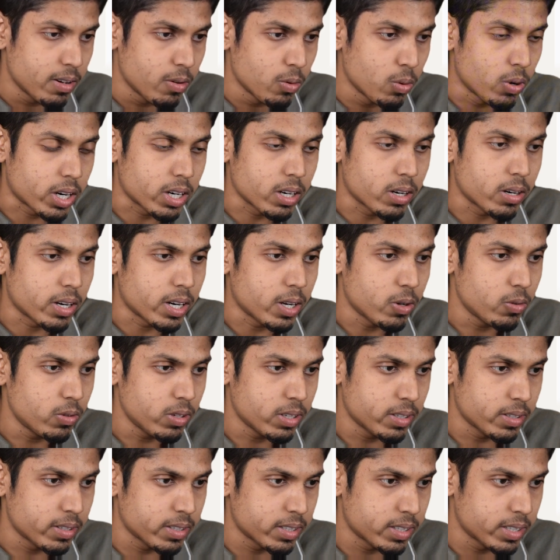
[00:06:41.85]
one
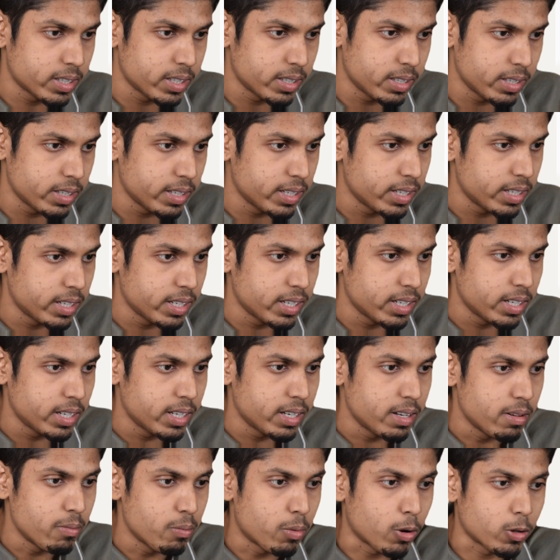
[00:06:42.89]
crown
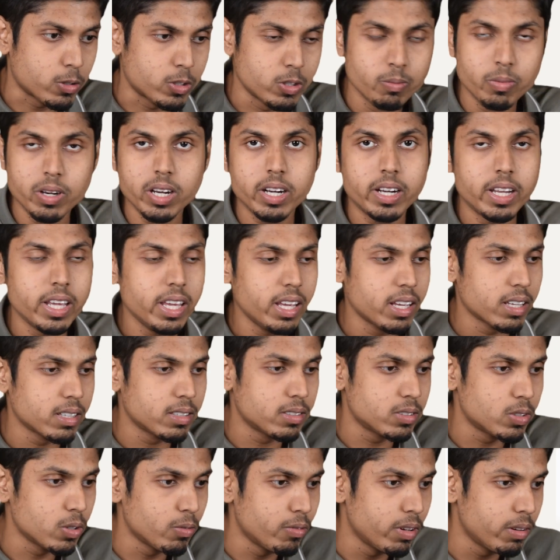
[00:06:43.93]
possibility.
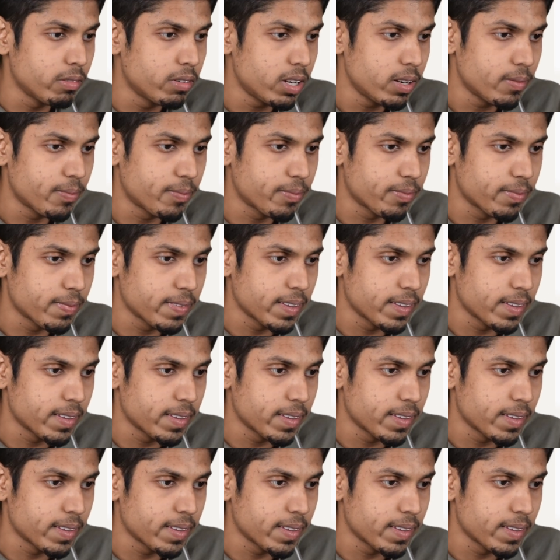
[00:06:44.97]
So we will